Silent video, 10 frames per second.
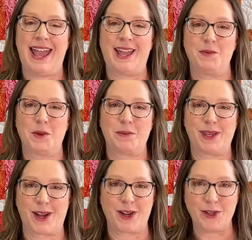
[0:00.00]
and we'll
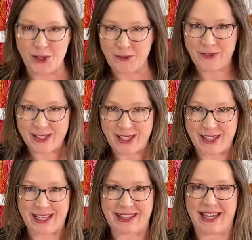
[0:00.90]
be in our new
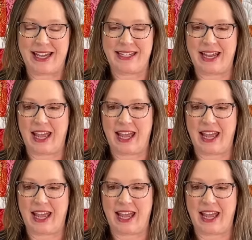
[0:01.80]
facility then